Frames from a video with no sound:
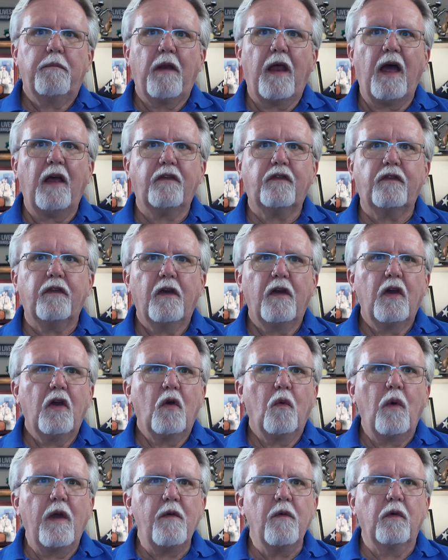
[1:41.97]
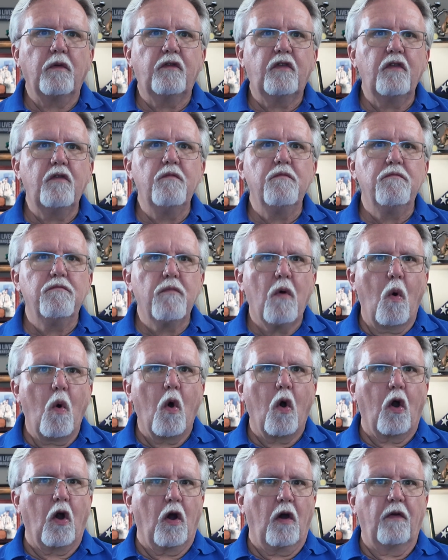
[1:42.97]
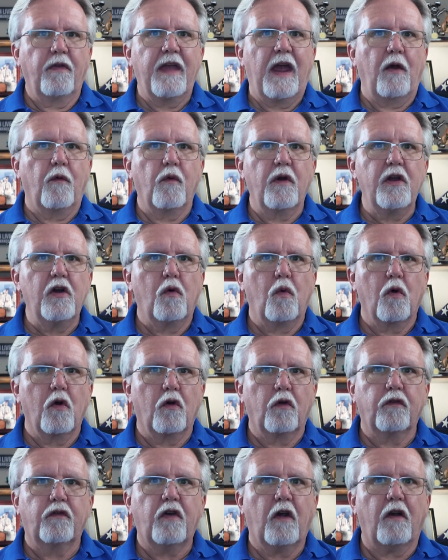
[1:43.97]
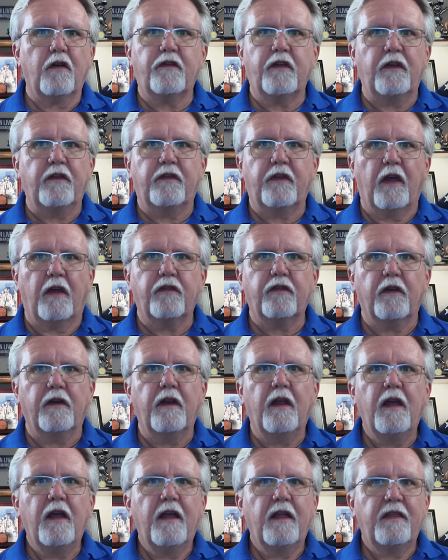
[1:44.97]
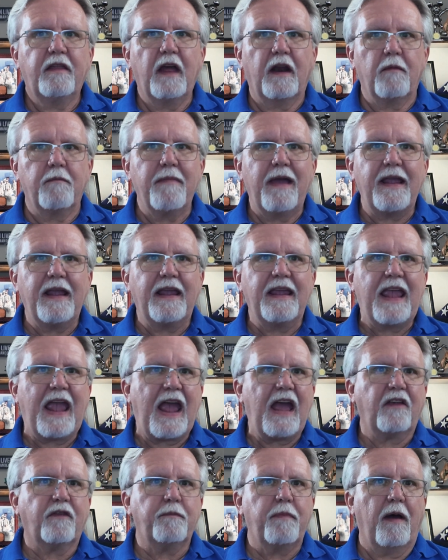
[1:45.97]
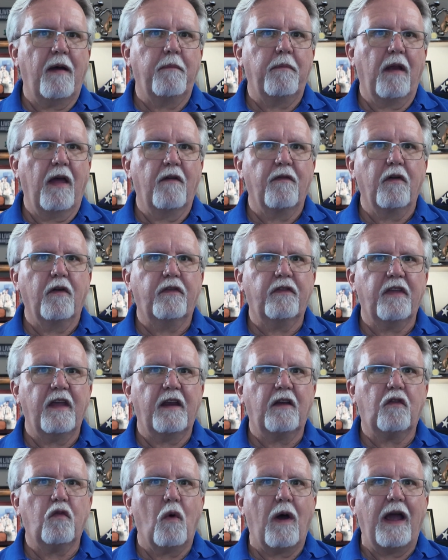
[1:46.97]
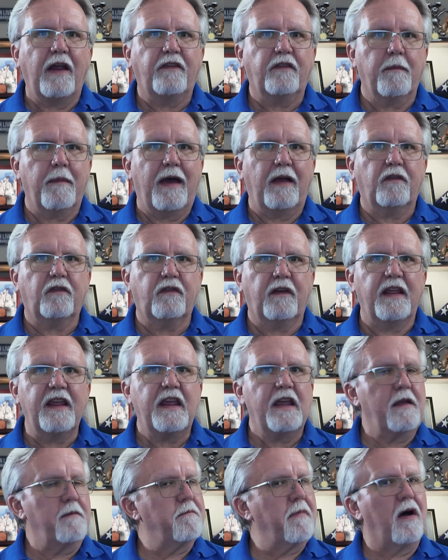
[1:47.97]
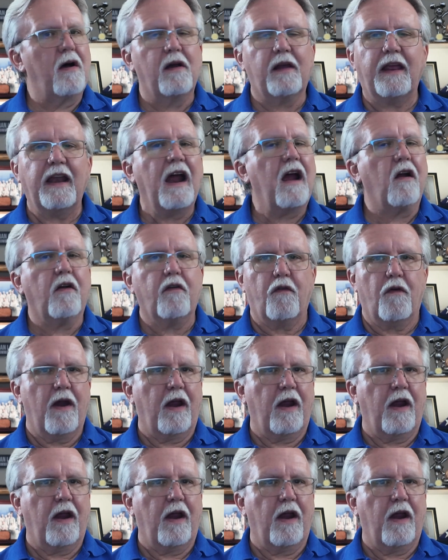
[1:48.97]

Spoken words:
Plus, we will do more on that real-world charging session that'll make gas pump lovers think twice about slinging bunk in our